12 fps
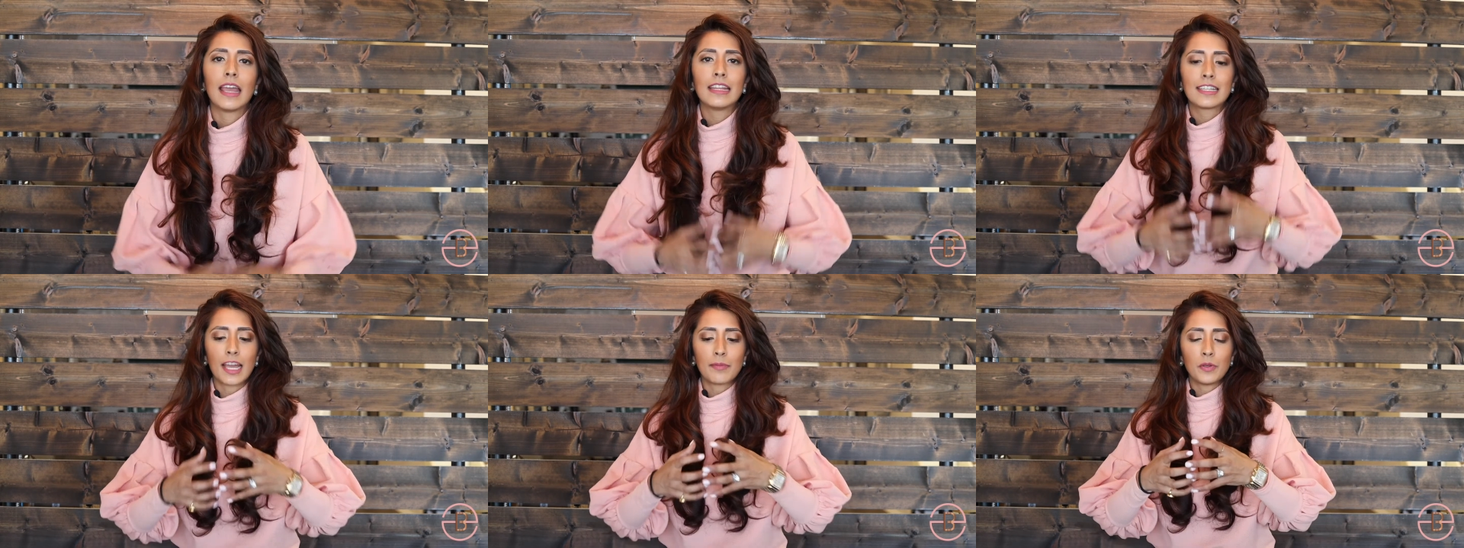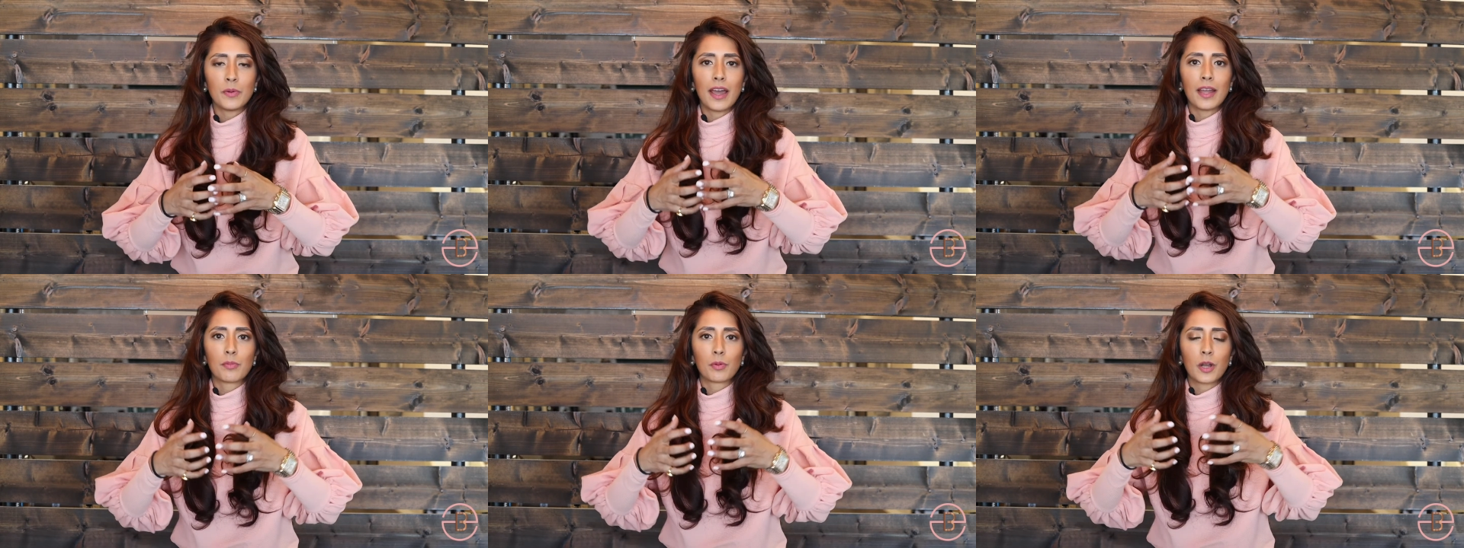Anytime you
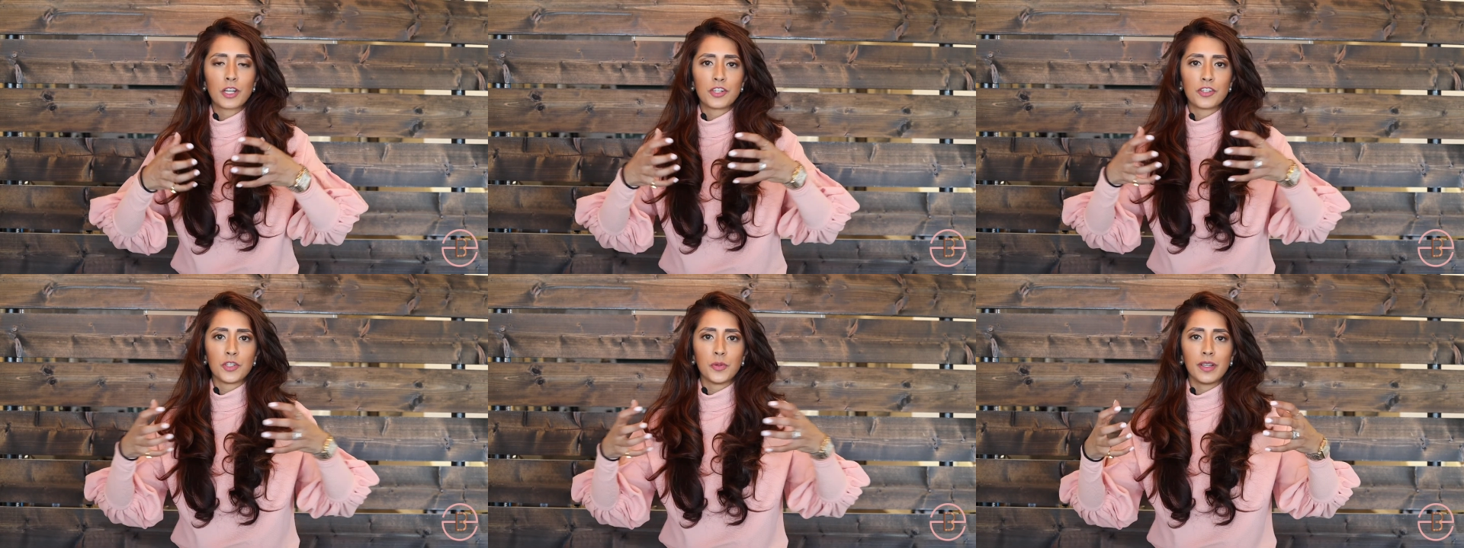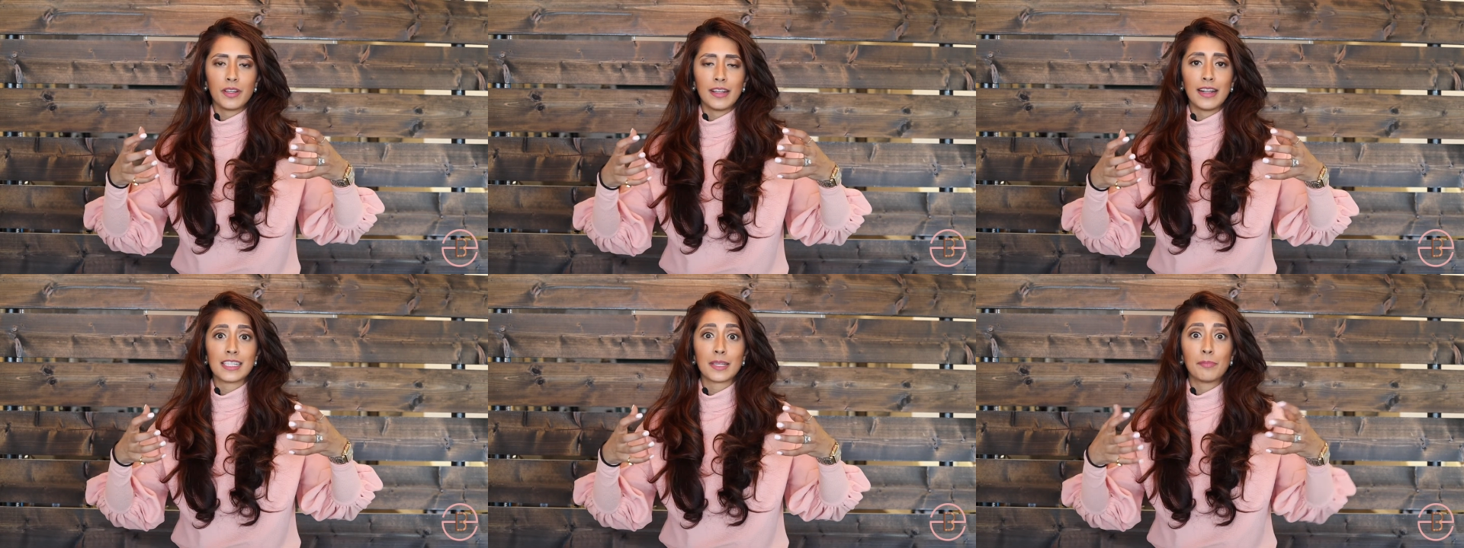add pressure to it, it
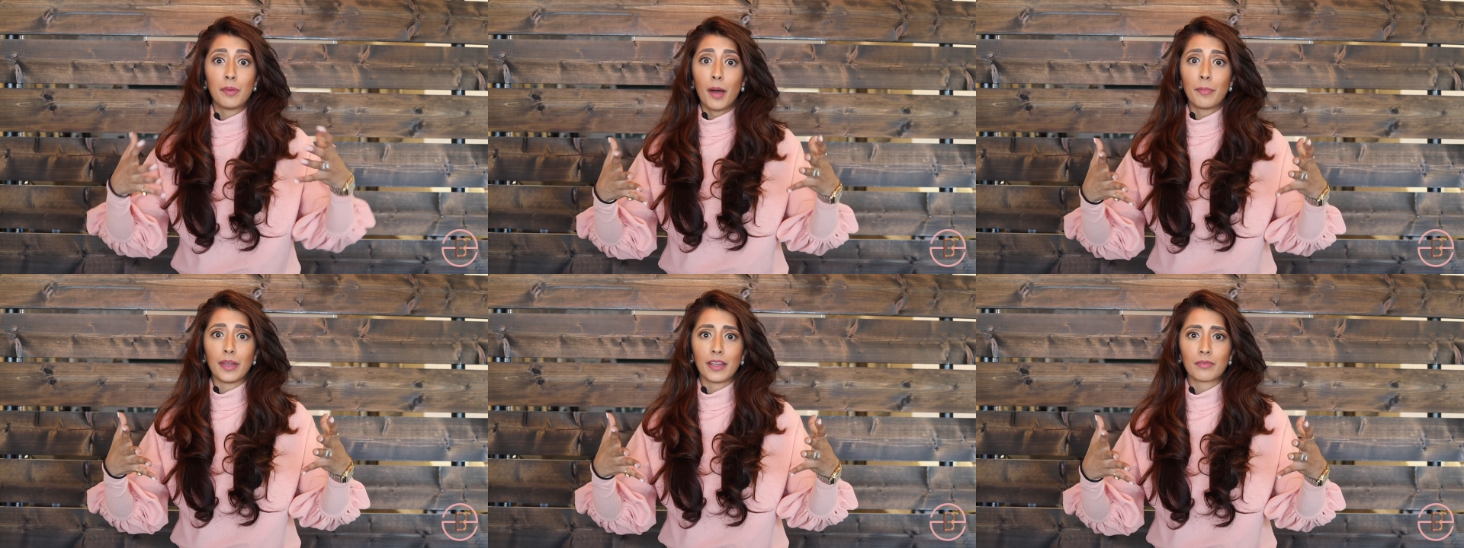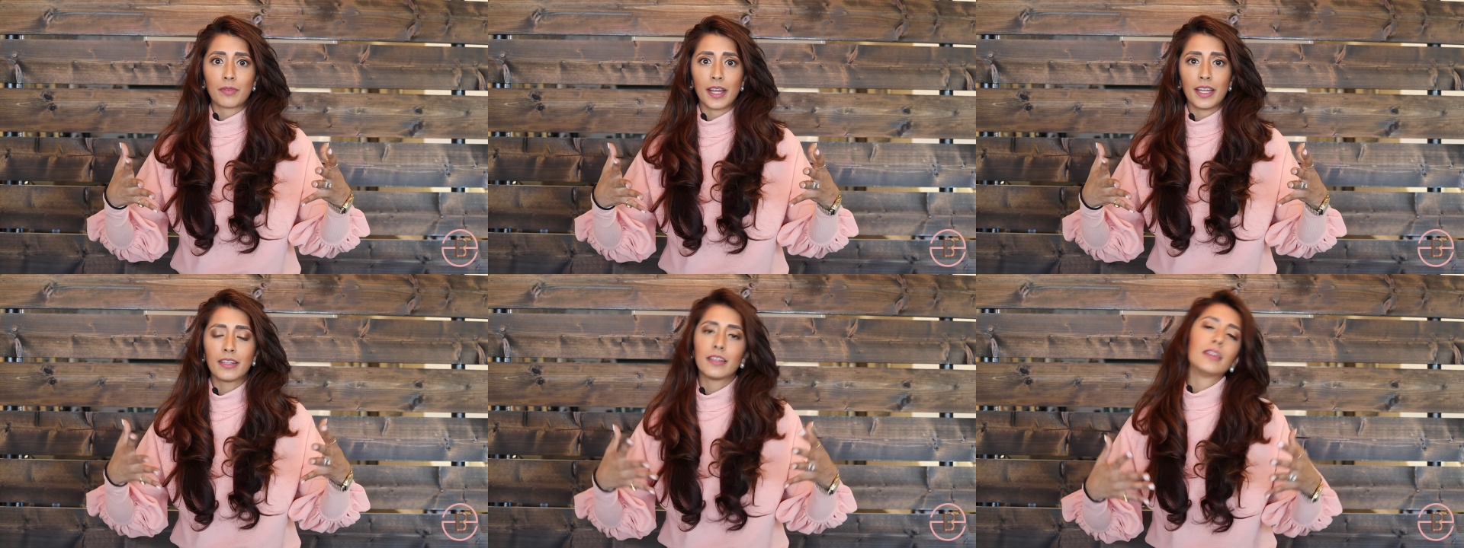ends up popping,
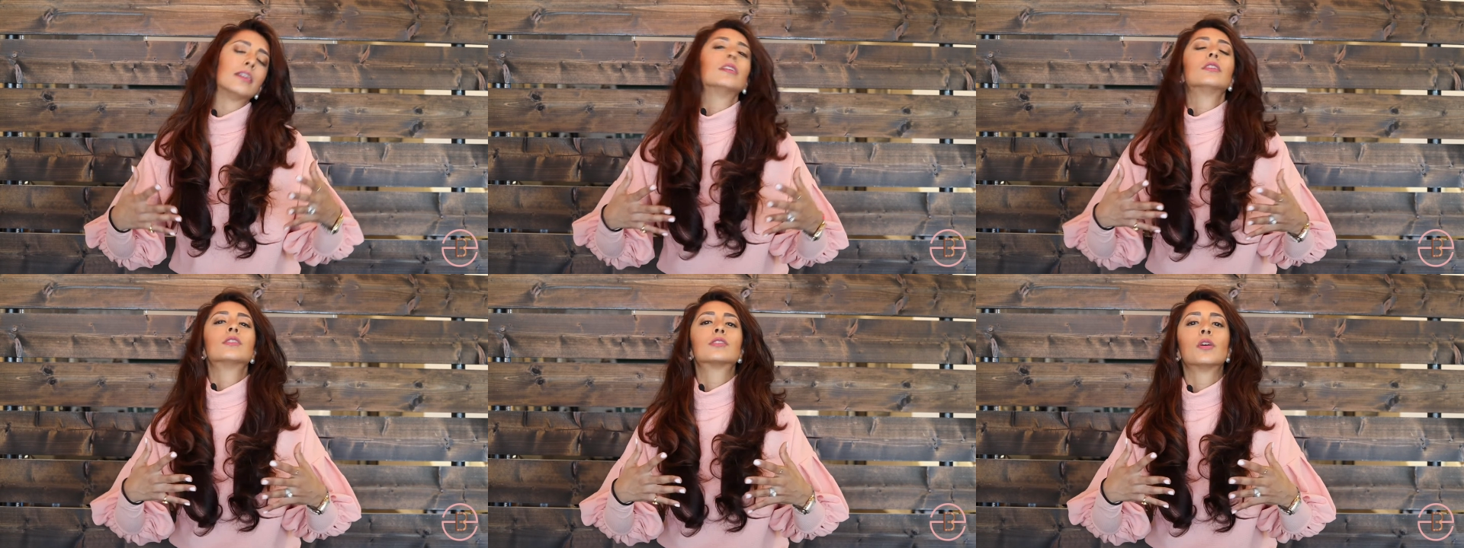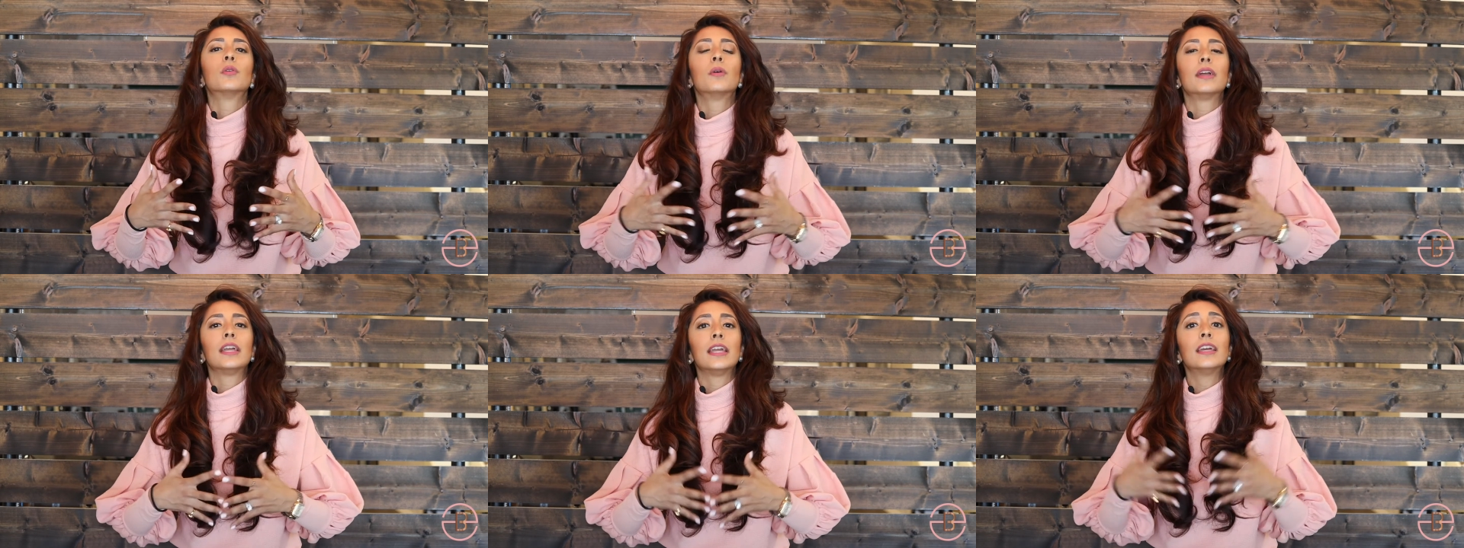right?
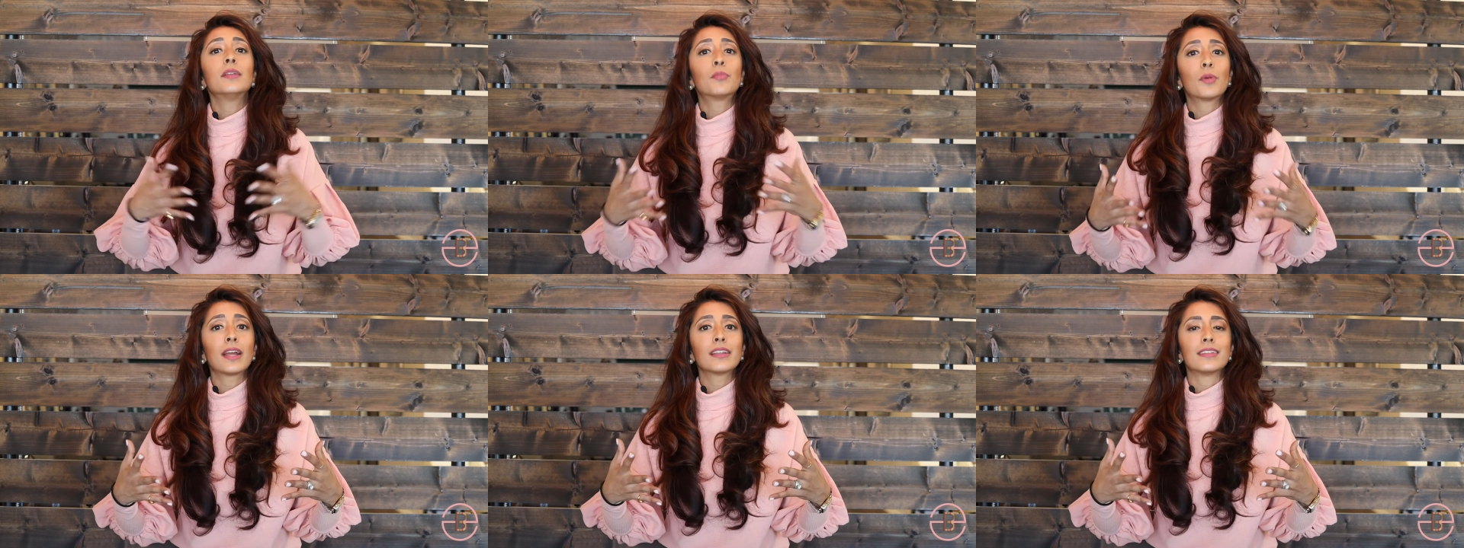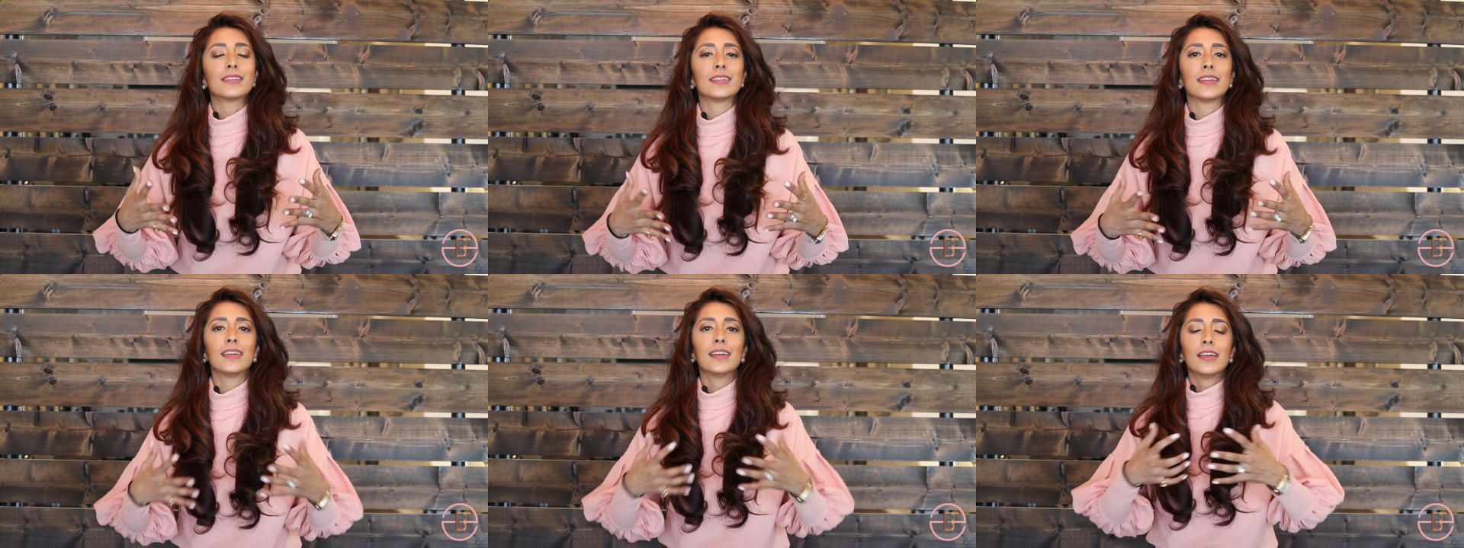So in
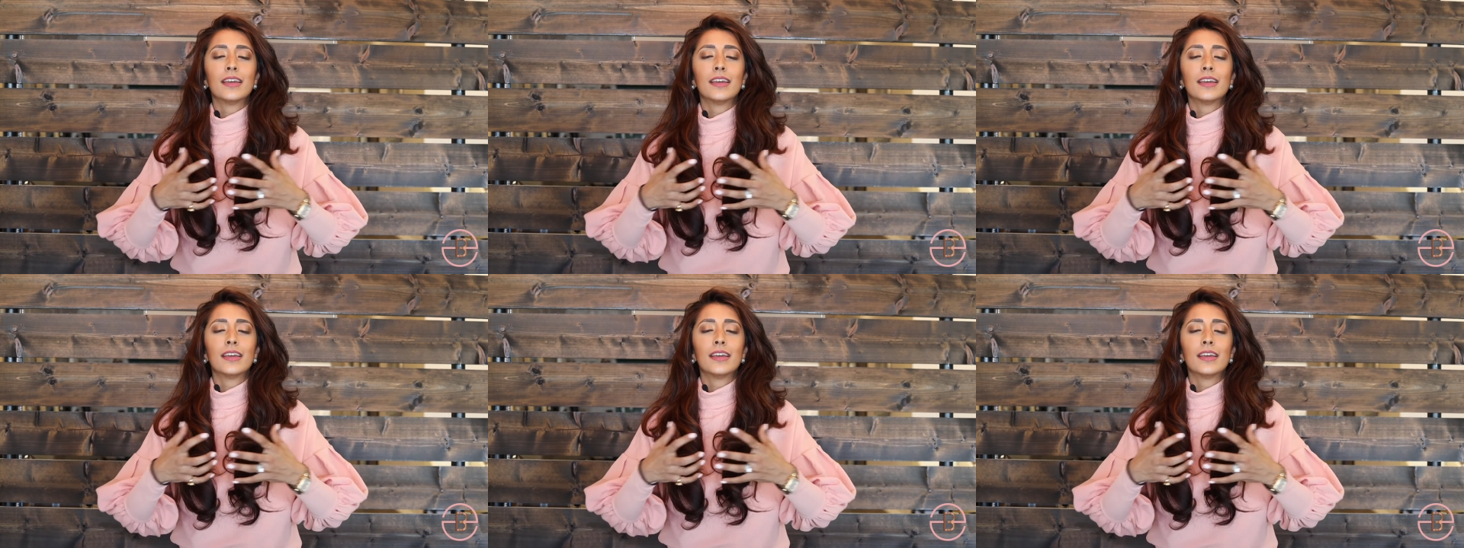pregnancy,